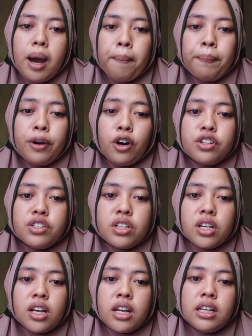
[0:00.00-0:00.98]

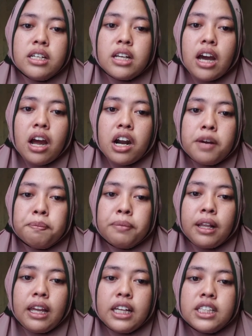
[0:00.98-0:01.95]
approach the hard
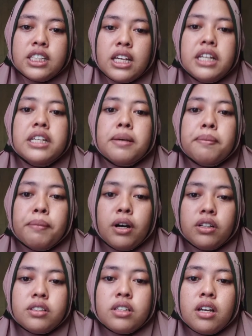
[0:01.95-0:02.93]
palate in the
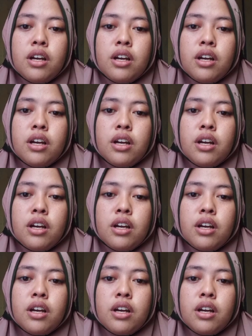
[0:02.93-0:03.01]
mouth.